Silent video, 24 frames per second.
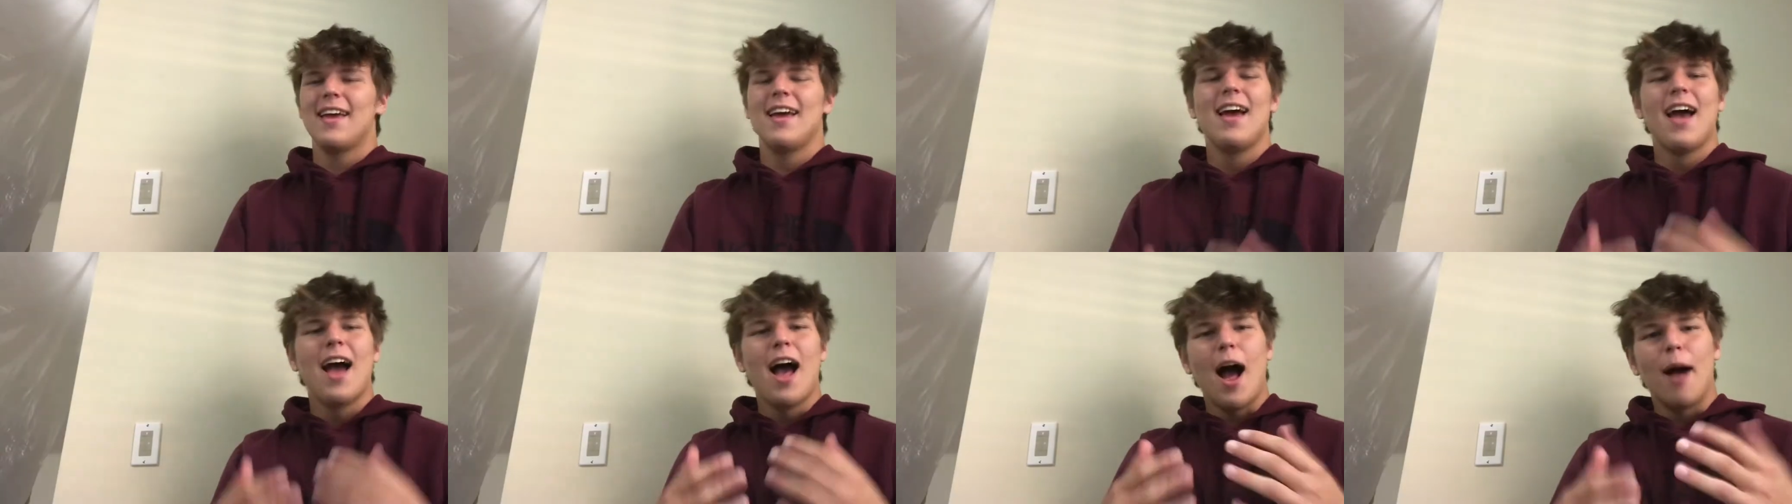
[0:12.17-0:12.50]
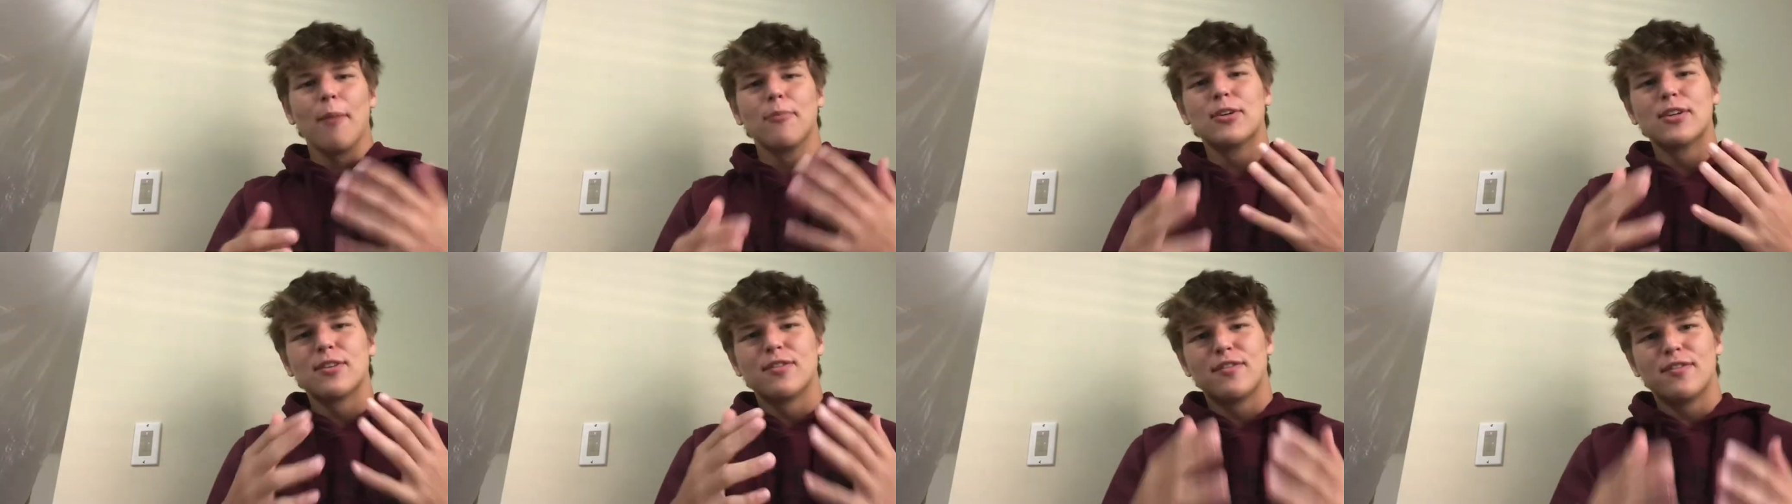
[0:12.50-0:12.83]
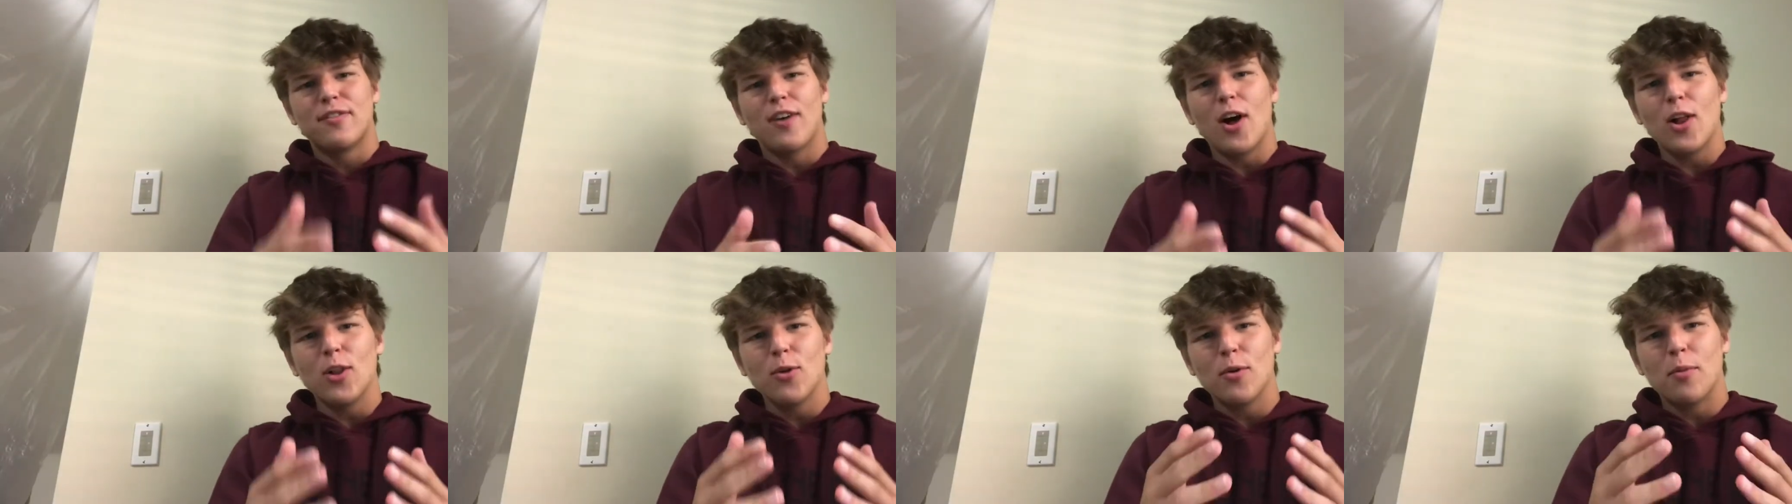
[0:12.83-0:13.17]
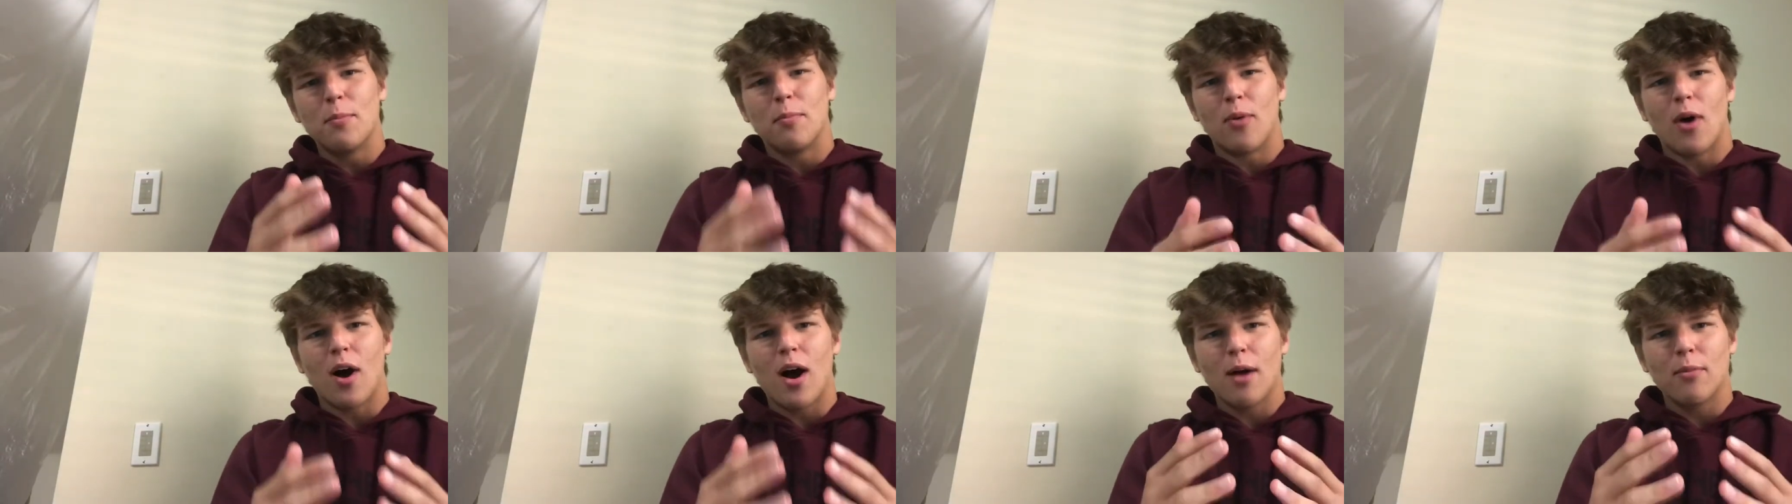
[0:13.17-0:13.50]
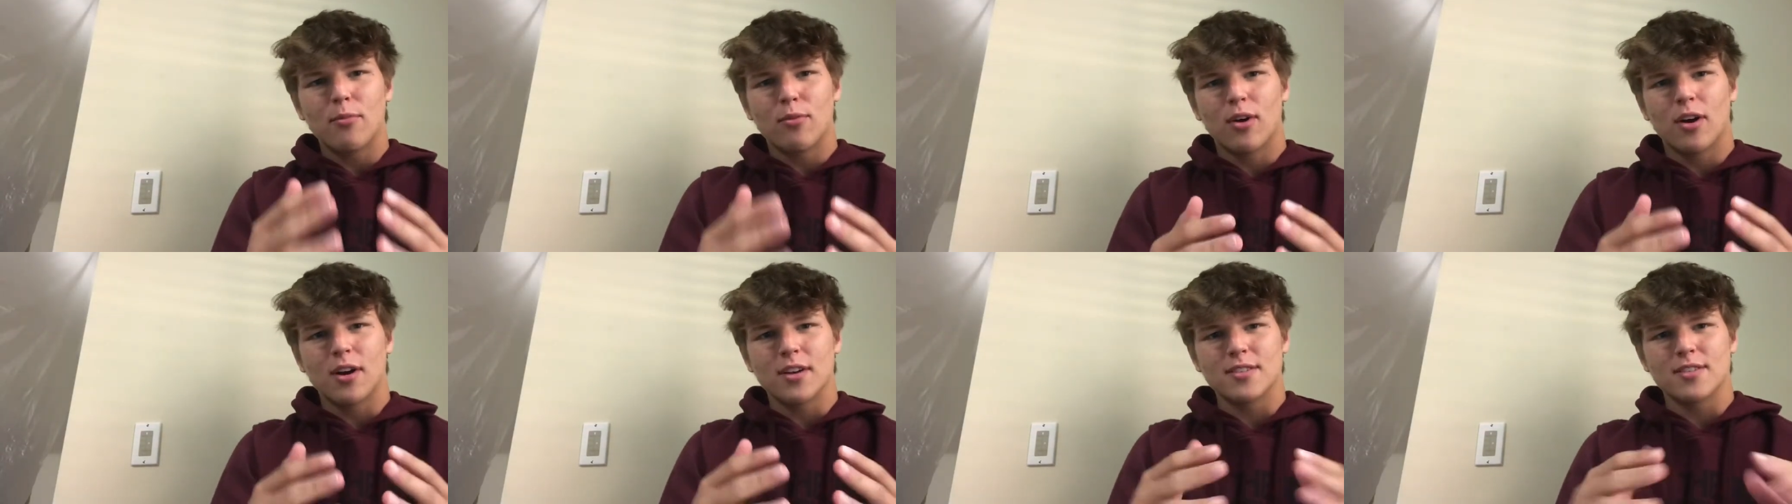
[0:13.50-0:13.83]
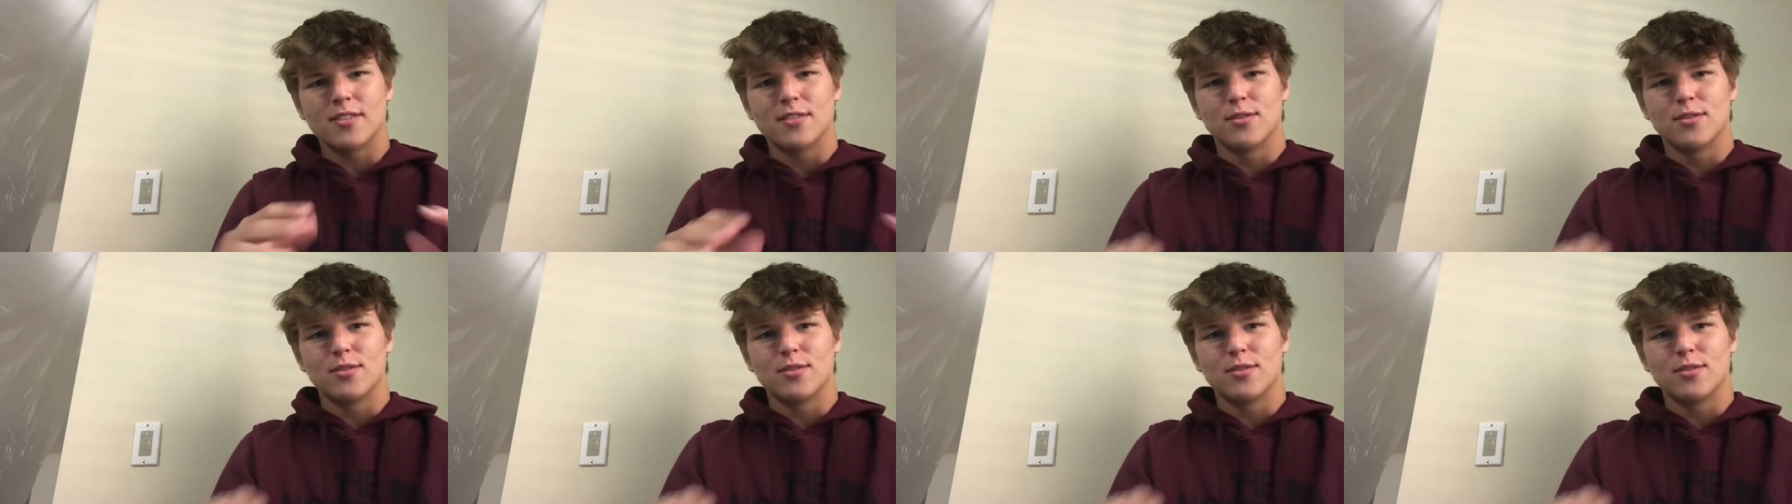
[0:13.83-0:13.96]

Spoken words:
I'm gonna follow a Bob Ross